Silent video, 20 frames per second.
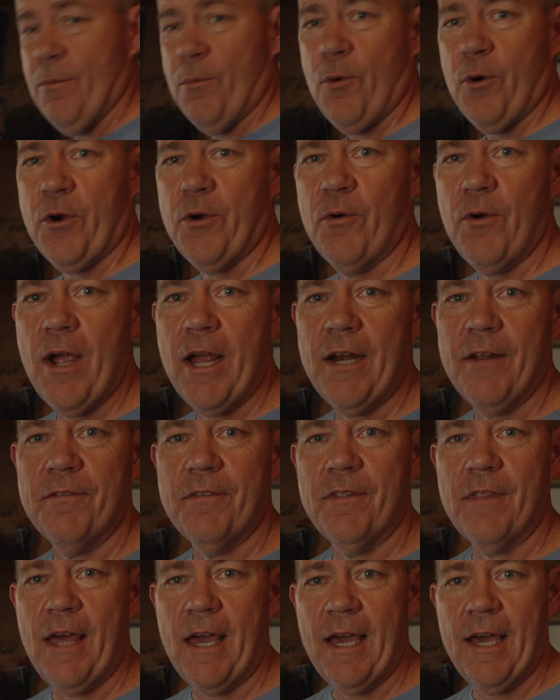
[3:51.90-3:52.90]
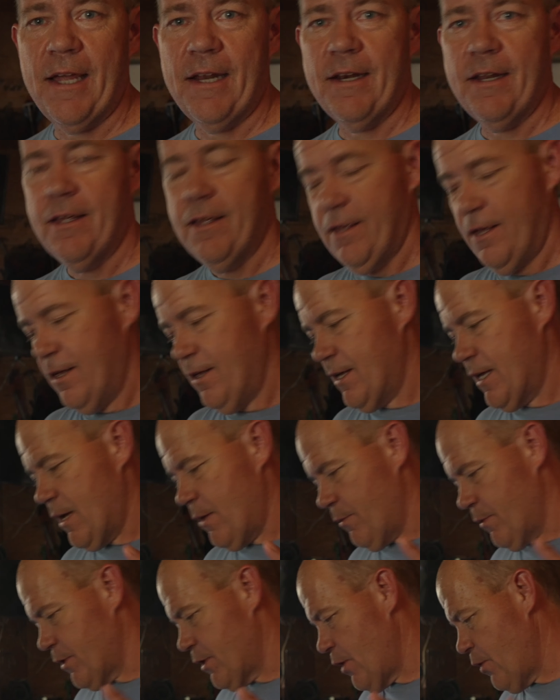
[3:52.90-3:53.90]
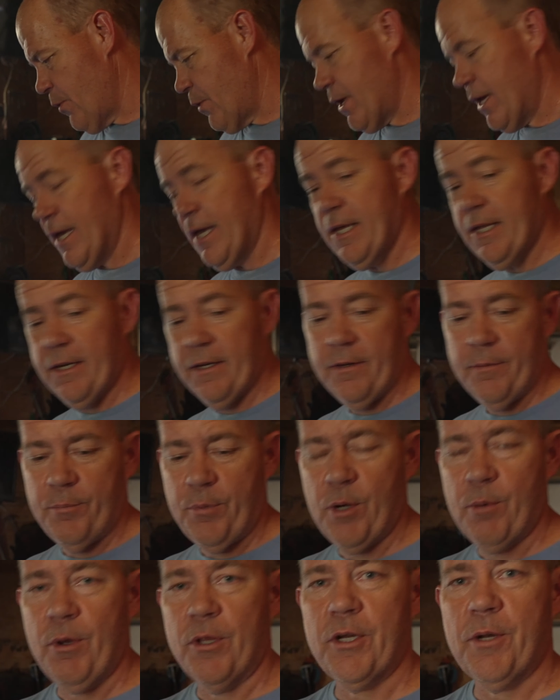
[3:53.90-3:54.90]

more creative than that, I'm gonna go in, put them on the